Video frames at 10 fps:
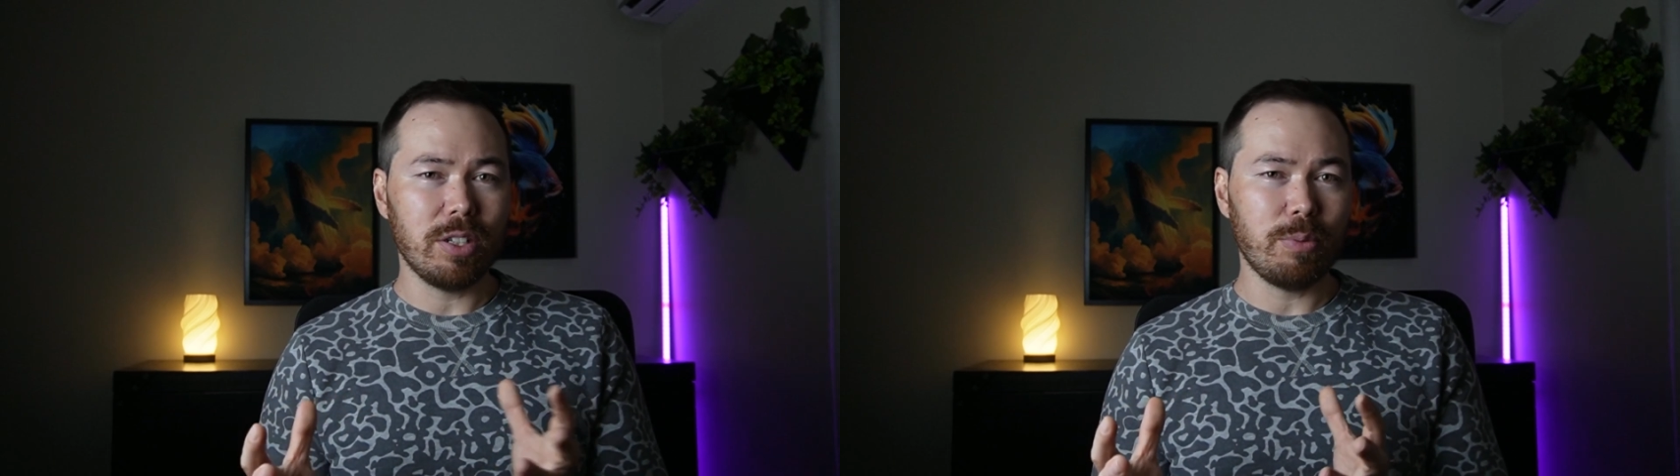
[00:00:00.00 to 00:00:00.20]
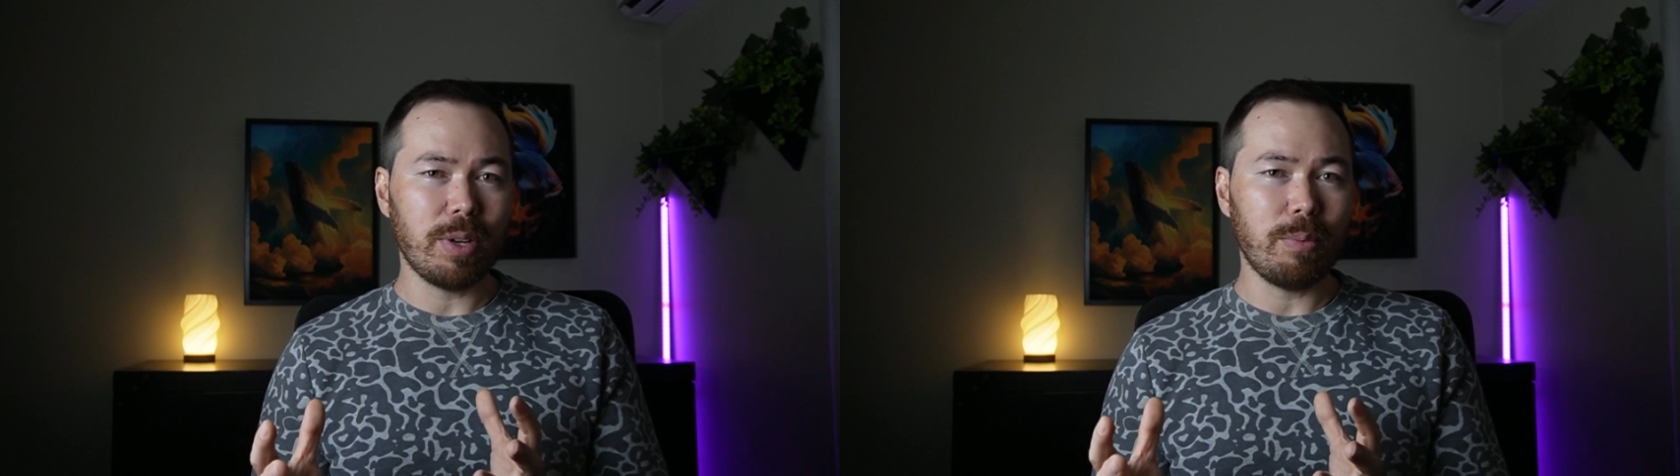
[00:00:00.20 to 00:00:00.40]

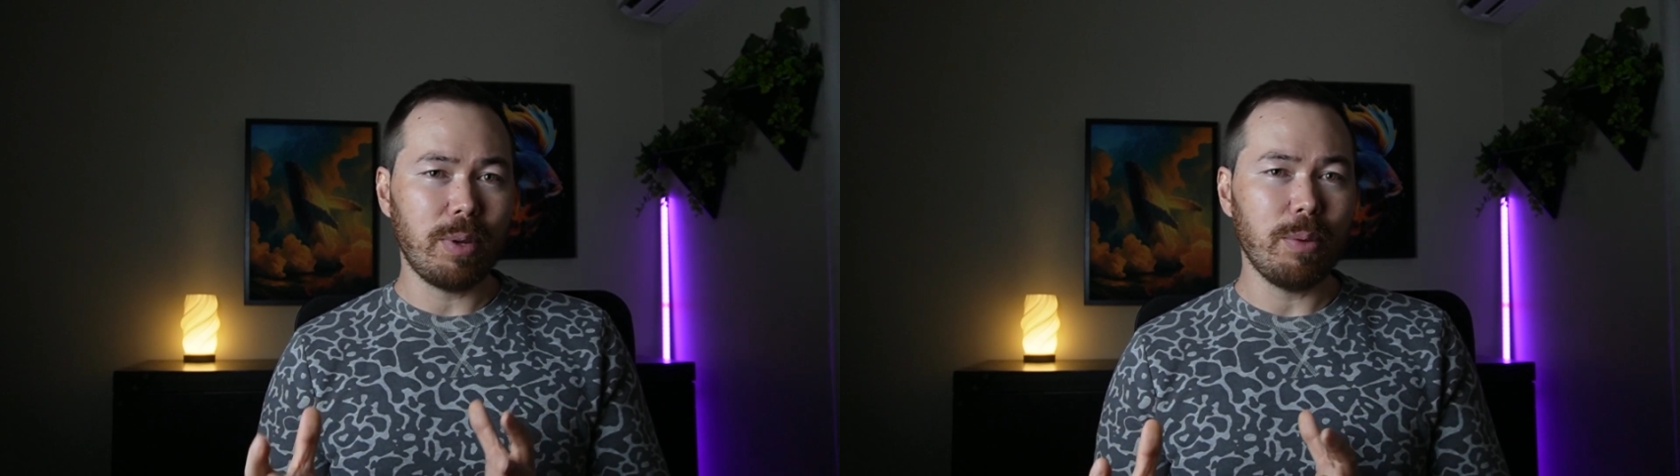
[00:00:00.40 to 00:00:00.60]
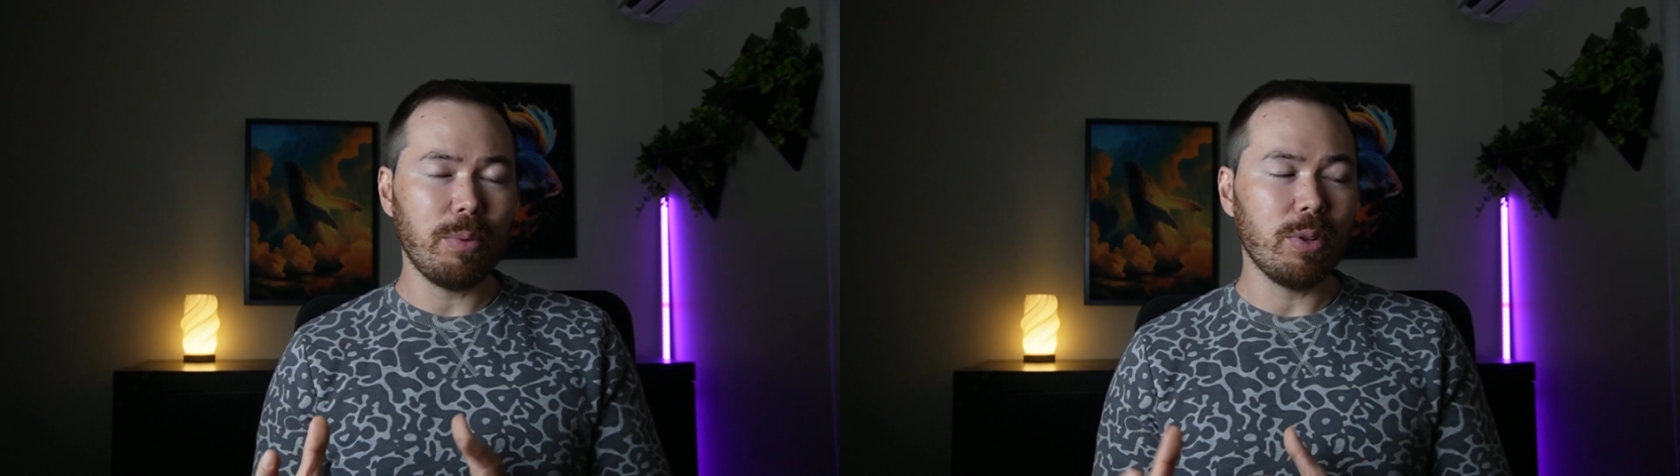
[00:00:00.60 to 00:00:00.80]
span
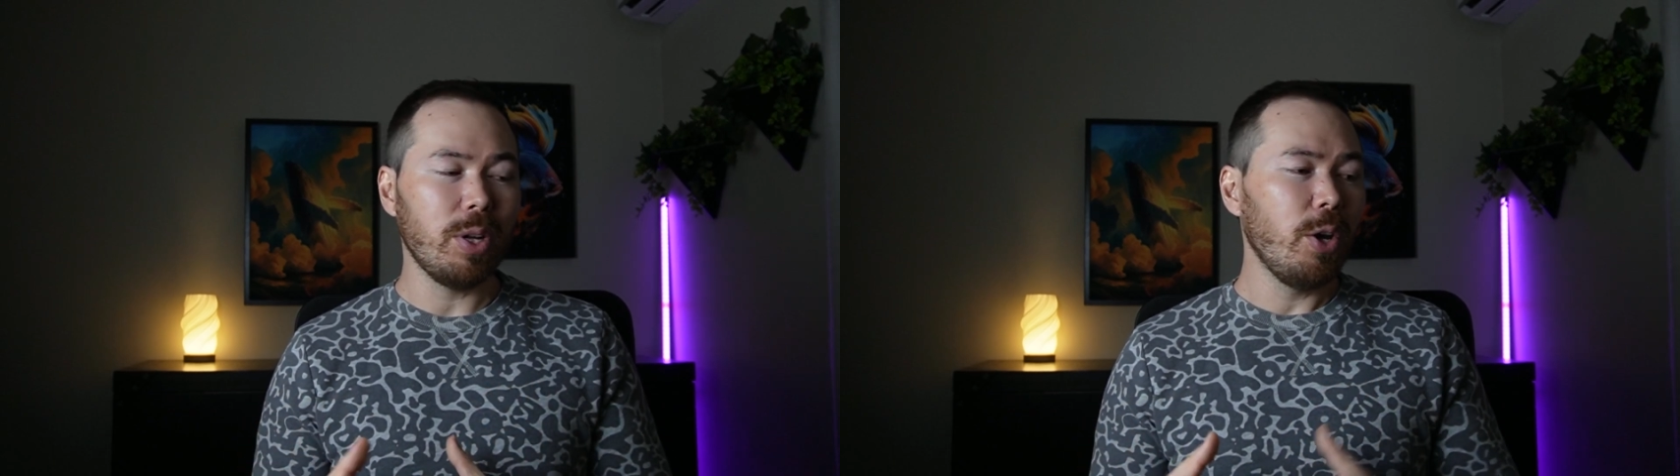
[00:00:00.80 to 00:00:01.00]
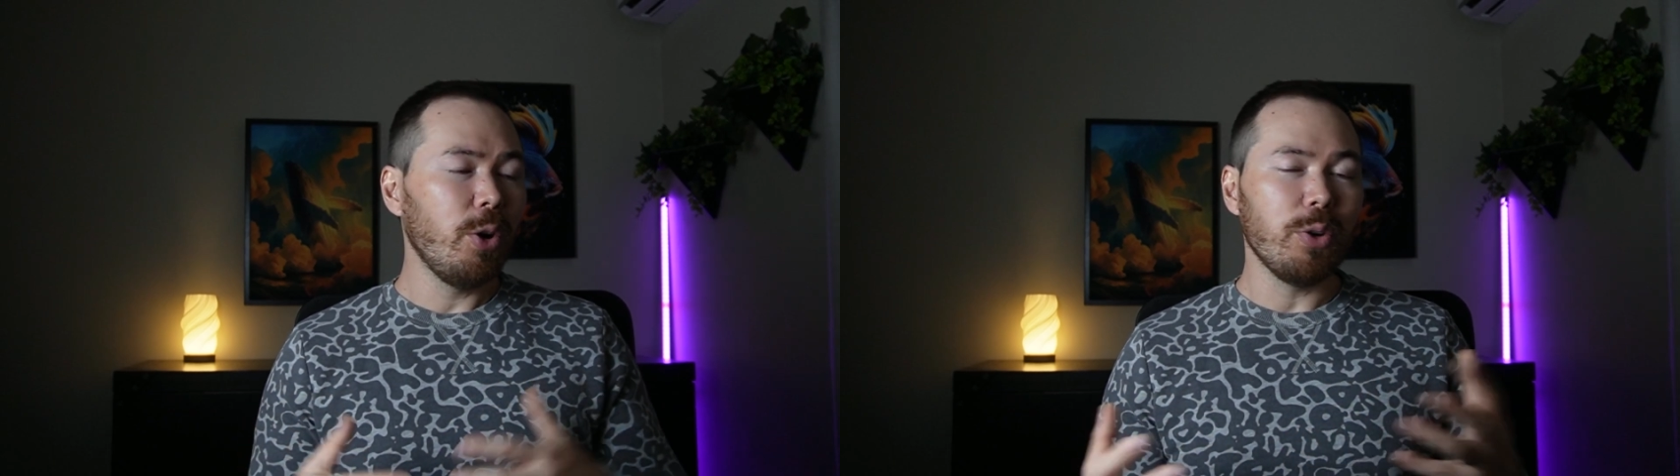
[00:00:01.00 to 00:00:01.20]
people
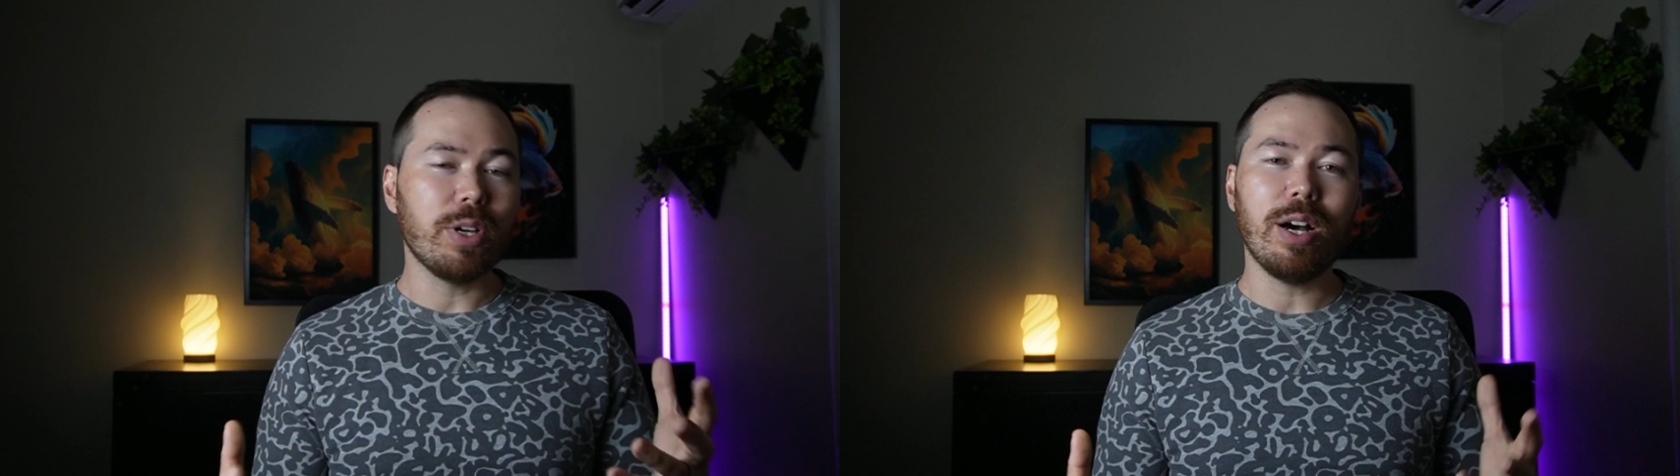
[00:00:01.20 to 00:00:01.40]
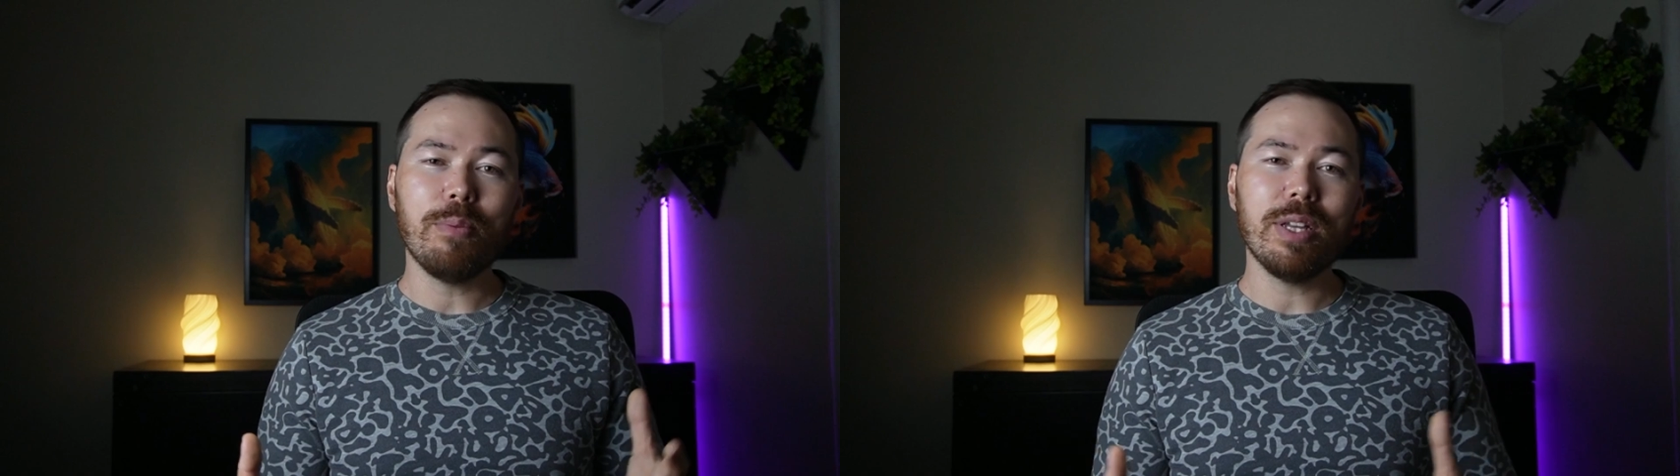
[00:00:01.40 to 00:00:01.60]
who
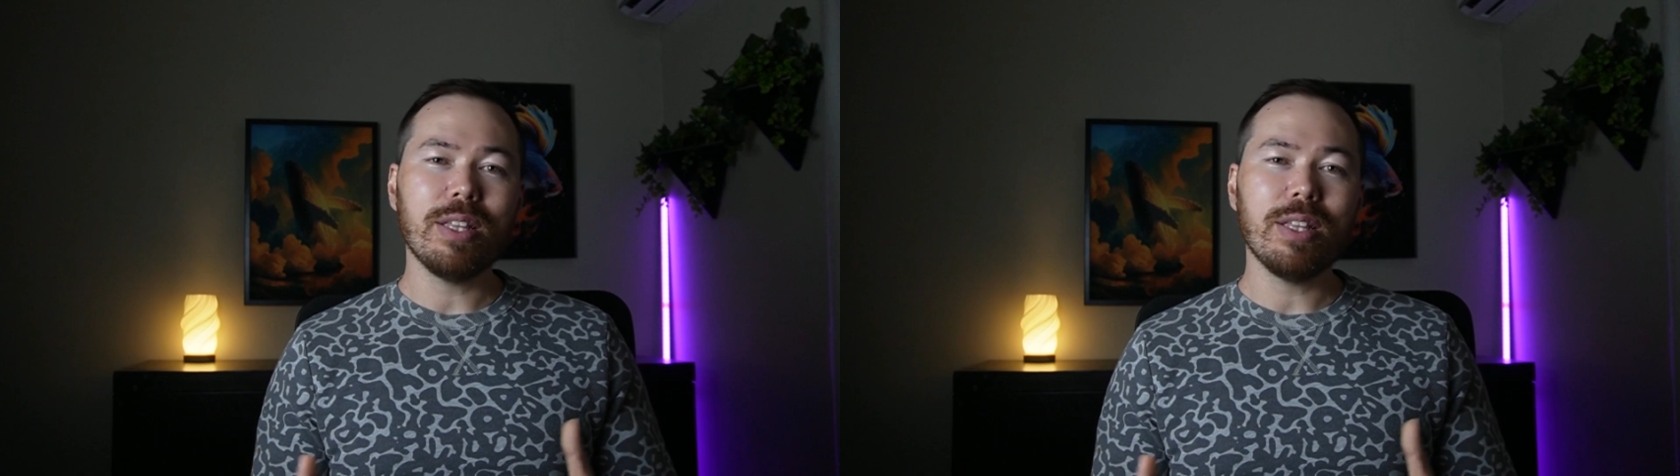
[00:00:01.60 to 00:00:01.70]
come in,